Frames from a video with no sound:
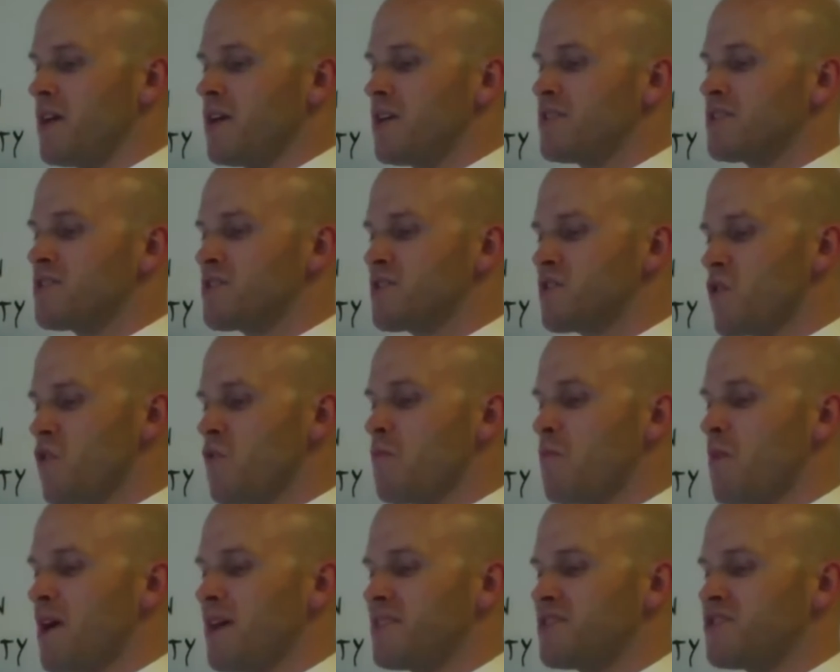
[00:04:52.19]
so
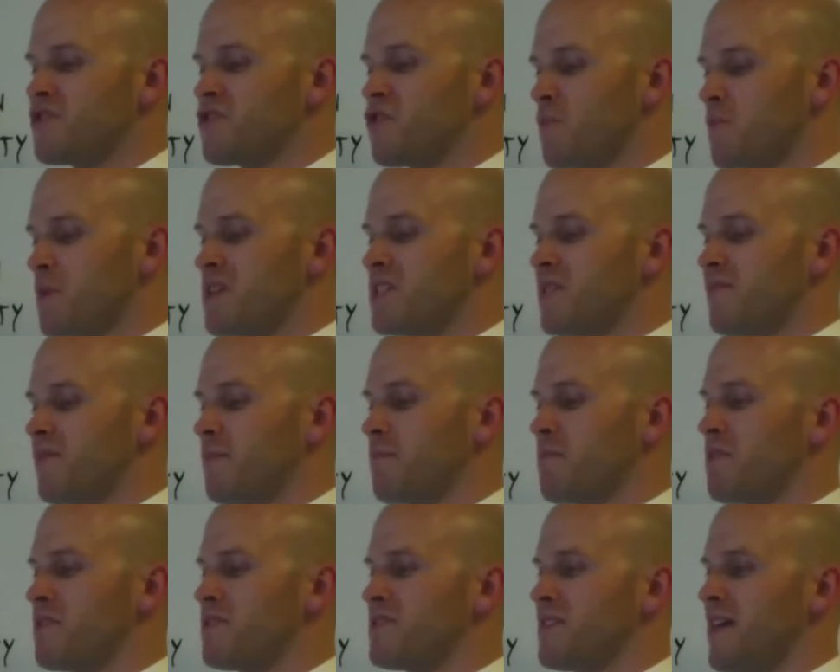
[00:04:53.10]
much of a
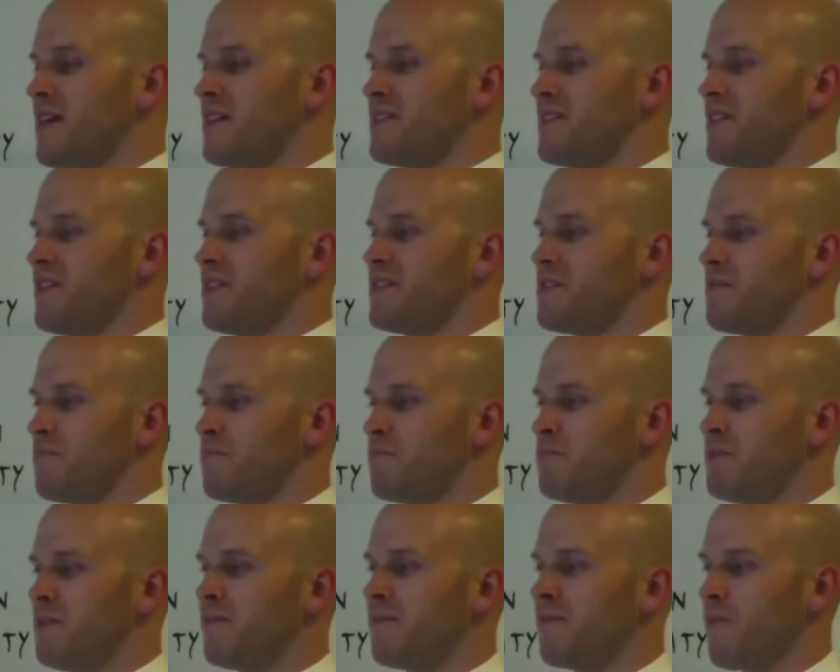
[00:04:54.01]

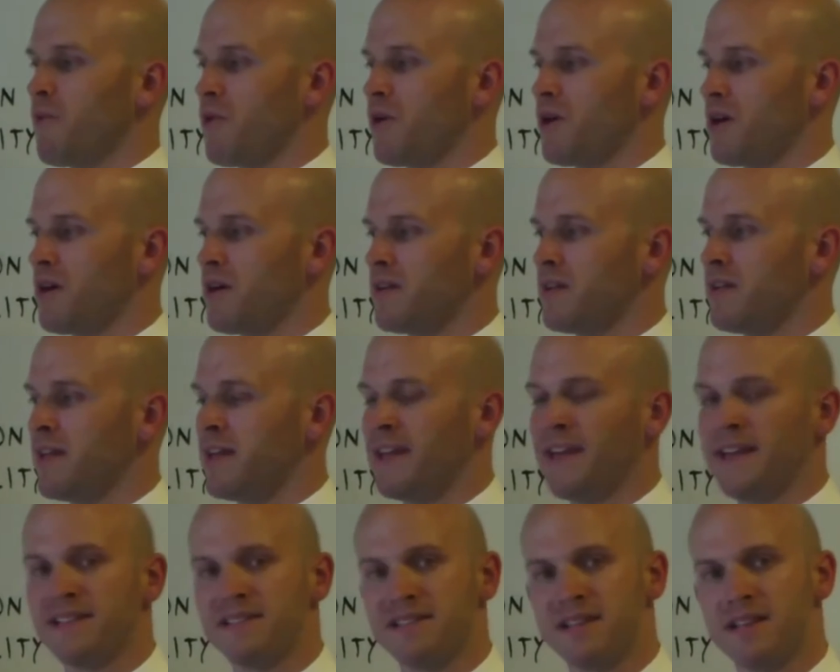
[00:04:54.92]
percentage before it
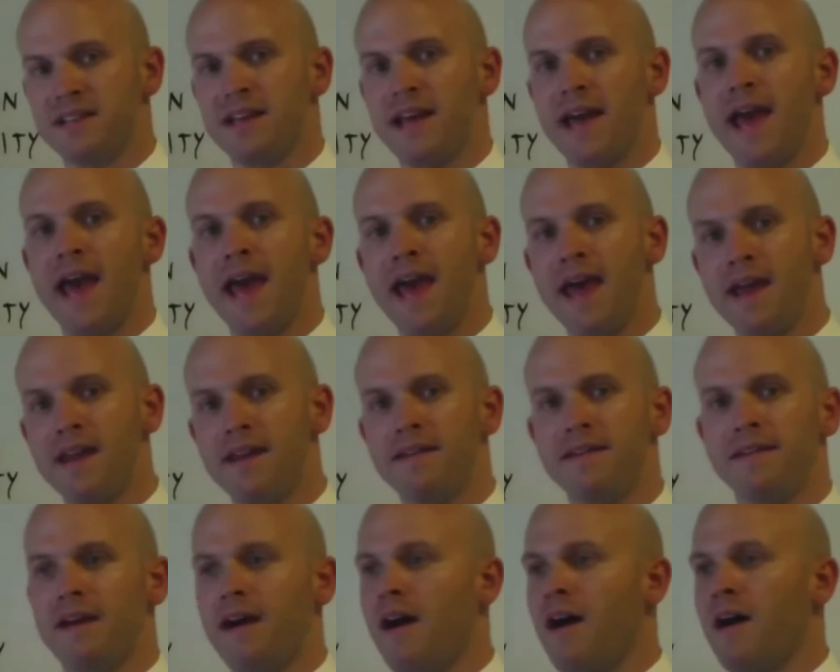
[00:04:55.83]
gets to the
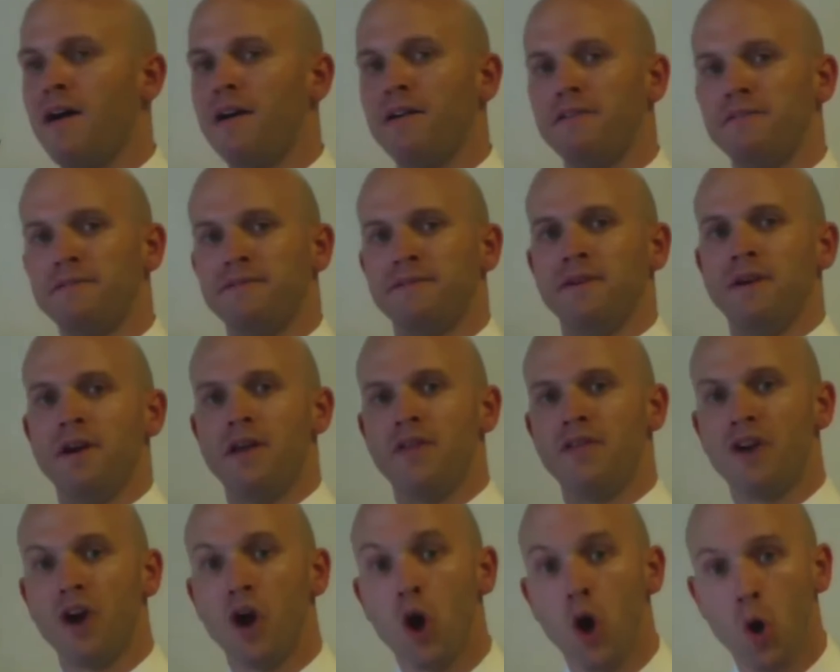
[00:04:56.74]
end of
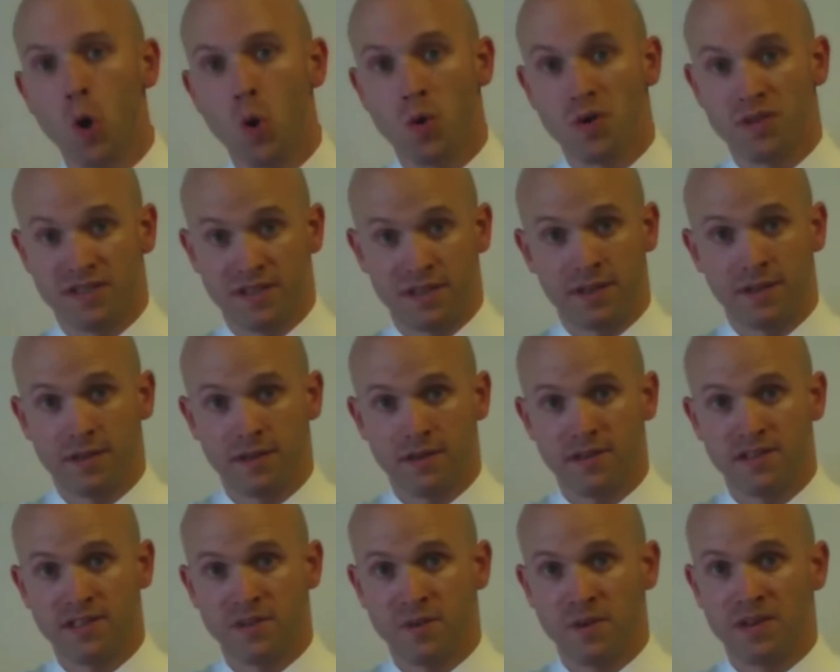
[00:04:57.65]
the hose,
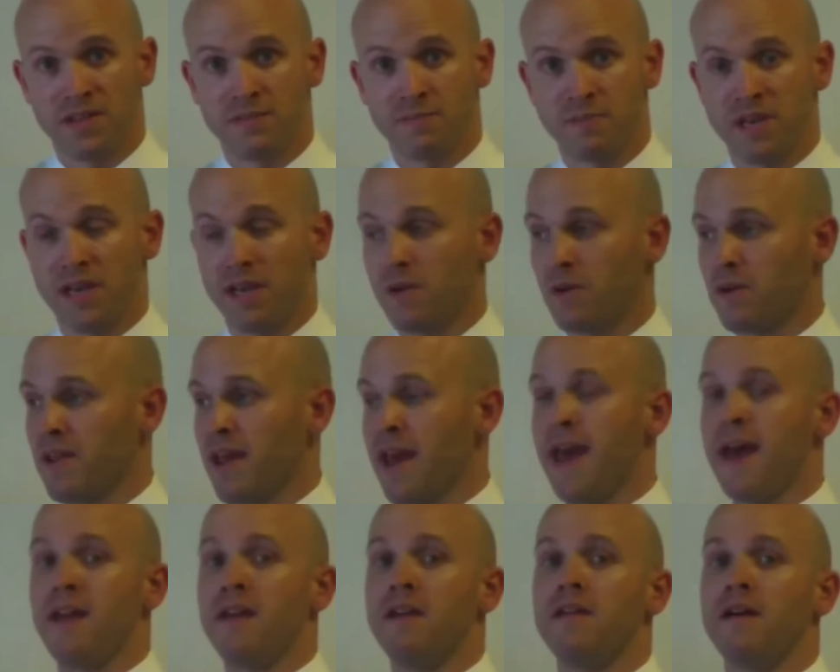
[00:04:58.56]
so to speak, or the
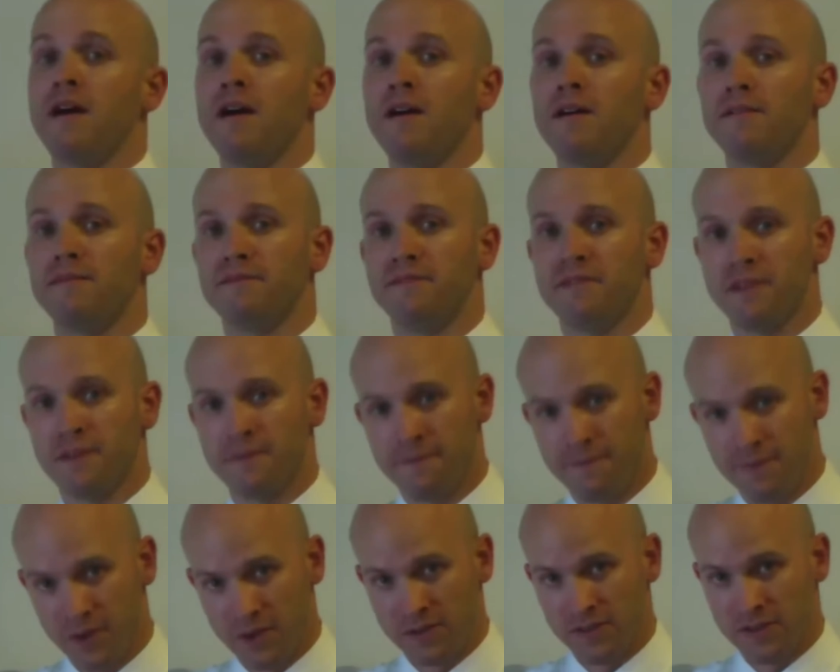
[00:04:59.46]
end of the
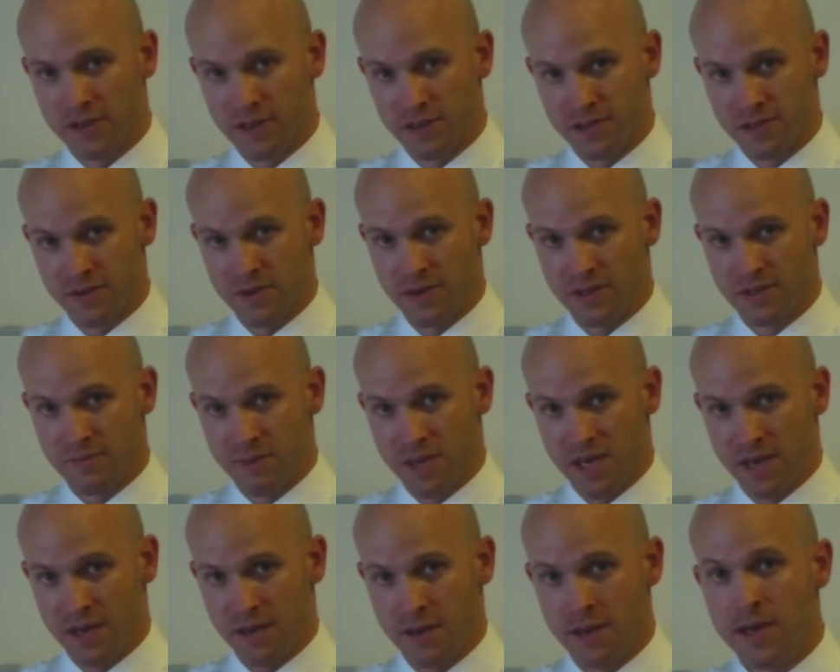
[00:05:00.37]
filter, so to
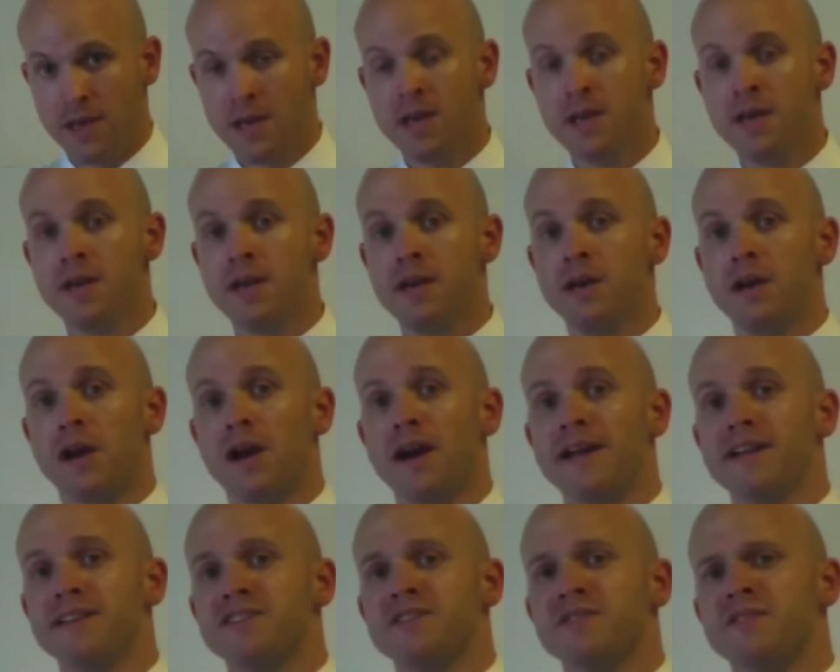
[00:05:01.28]
speak. All
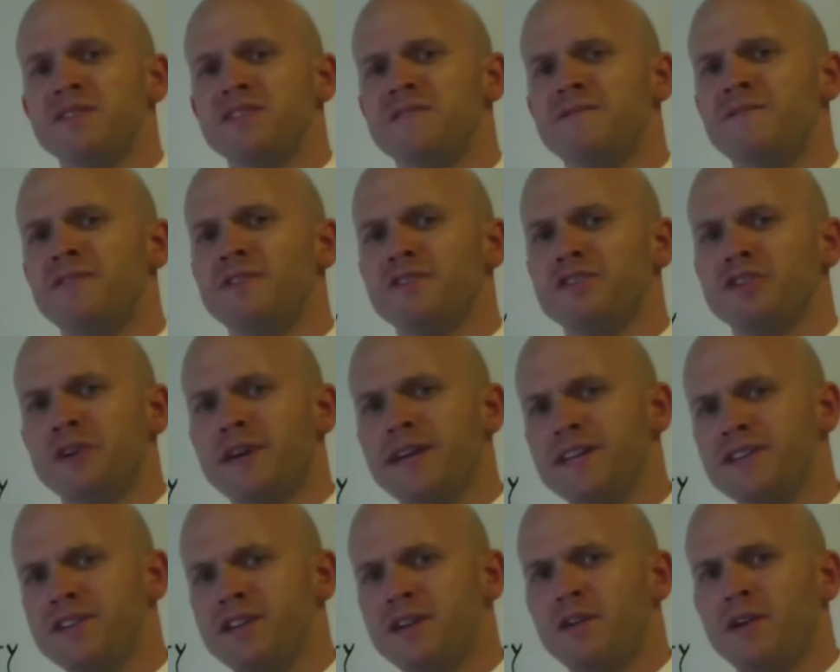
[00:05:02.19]
right, so there's
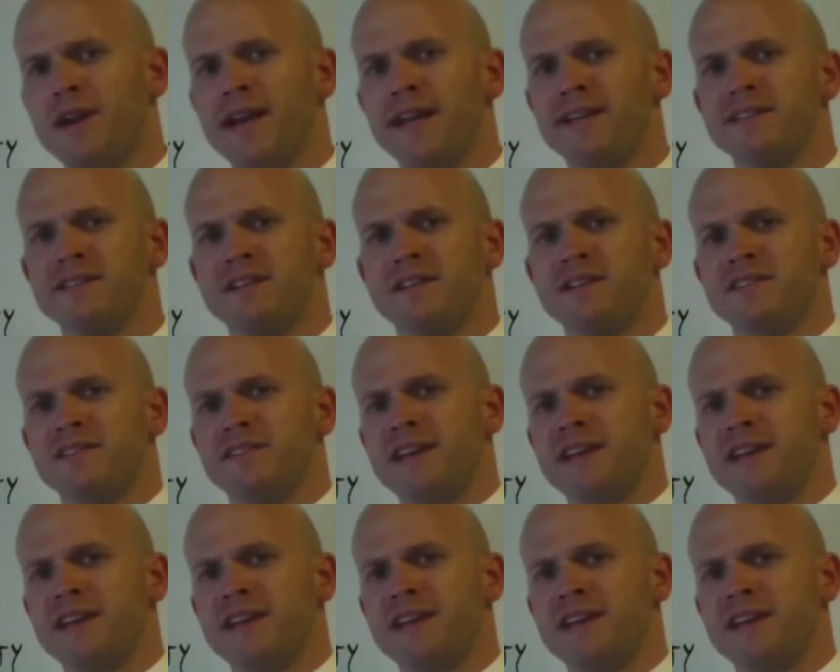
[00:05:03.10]
filtration rates, there's